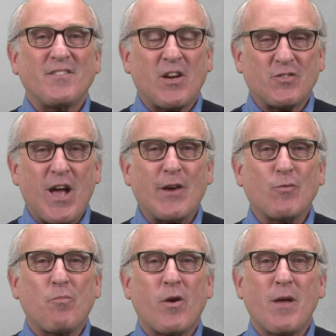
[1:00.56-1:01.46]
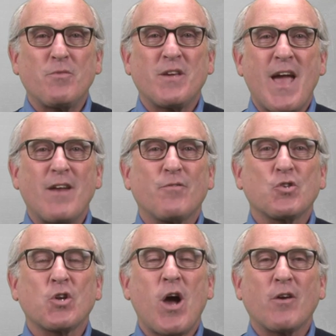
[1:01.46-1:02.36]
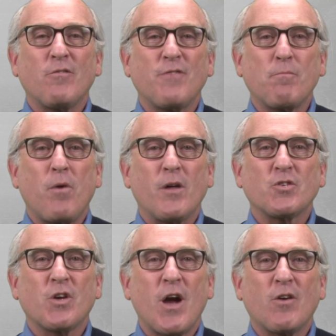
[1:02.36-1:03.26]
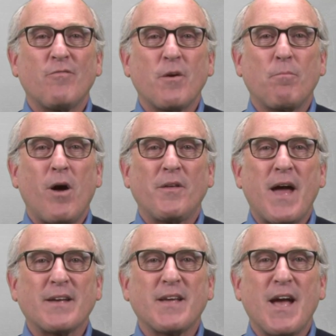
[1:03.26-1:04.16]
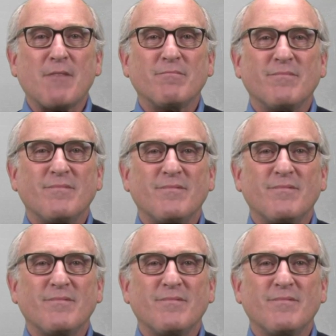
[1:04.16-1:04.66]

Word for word: That's our scouting report on Buchanan for Chicago football and ChicagoFootball.com.